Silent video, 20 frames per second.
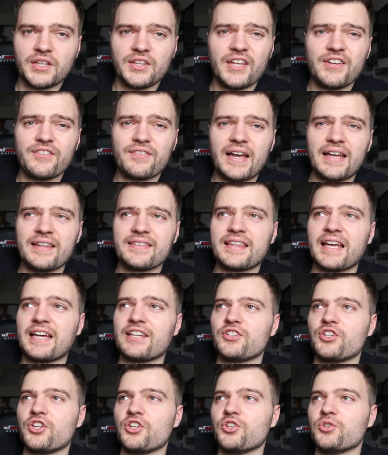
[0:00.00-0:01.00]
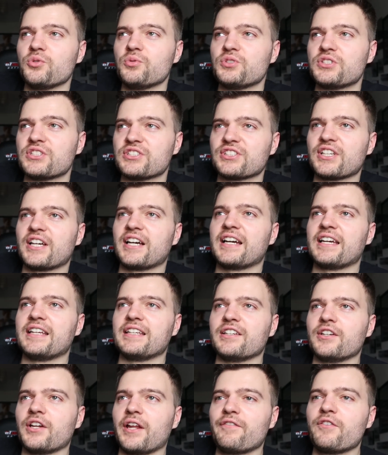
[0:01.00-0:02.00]
they've had that new
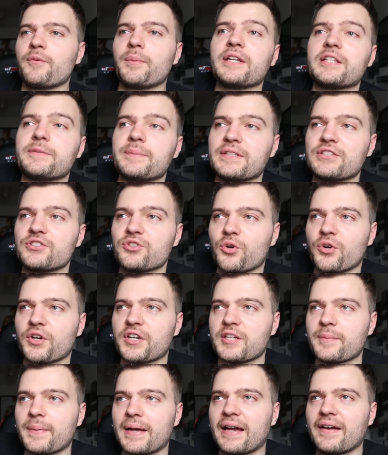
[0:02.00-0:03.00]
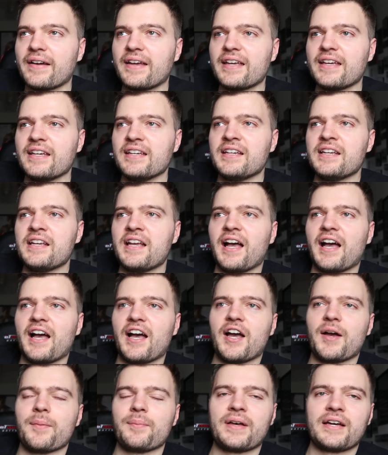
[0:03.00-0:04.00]
design. Everybody's been talking about it.
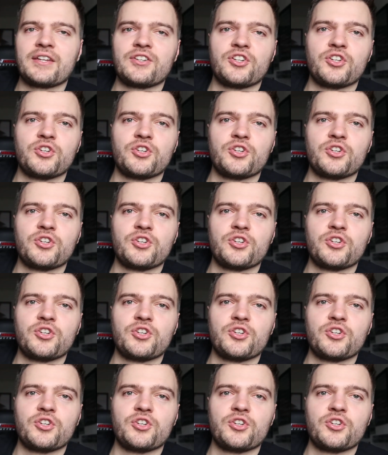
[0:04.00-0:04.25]
That